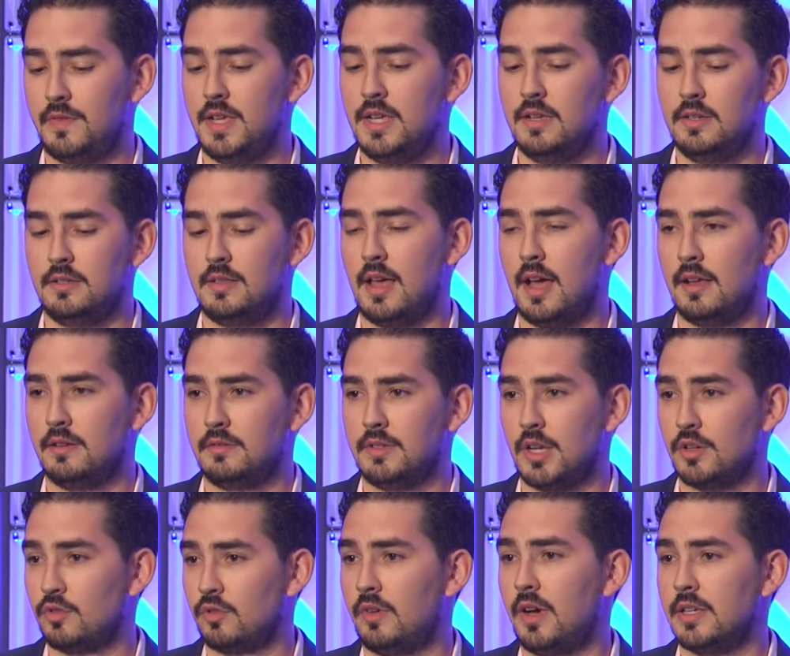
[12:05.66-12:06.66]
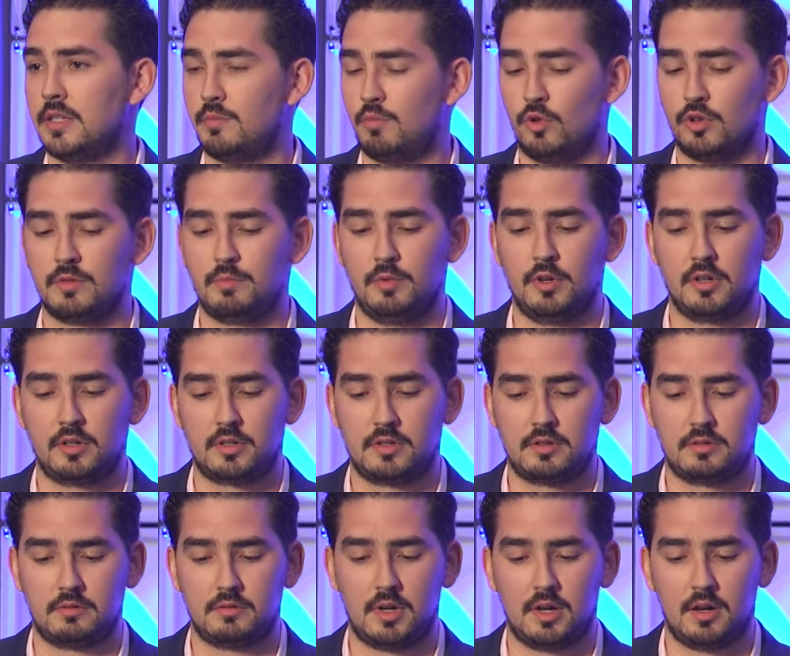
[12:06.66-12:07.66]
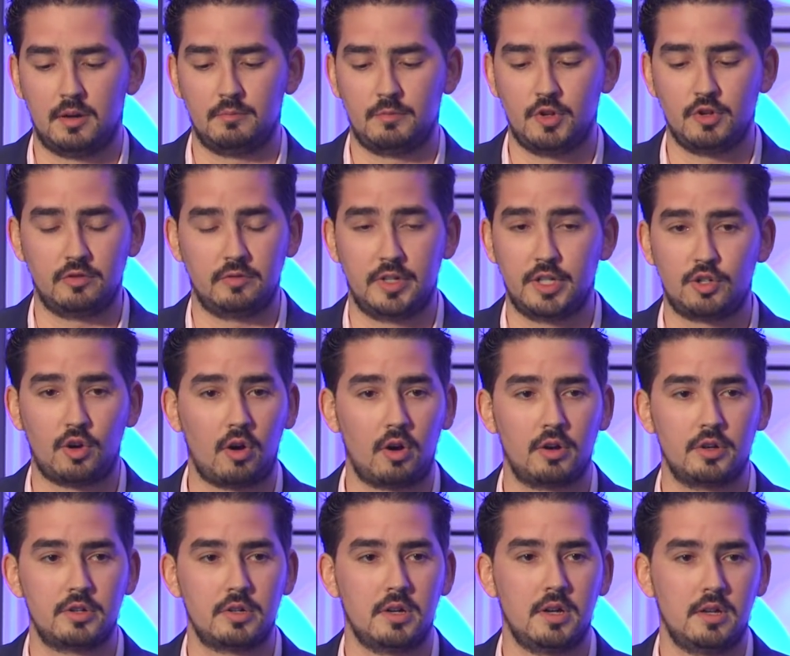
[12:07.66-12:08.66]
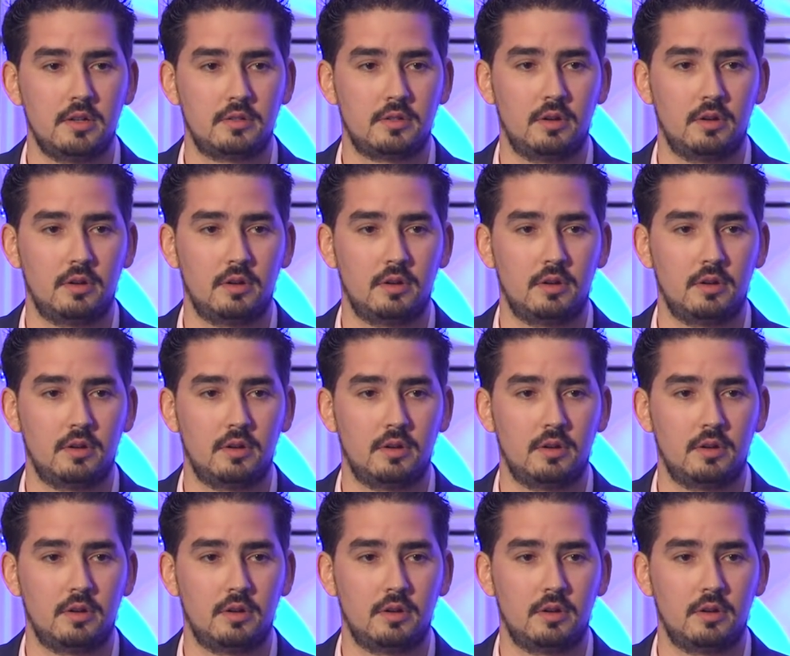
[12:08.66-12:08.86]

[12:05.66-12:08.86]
fees that centralized sportsbooks usually charge.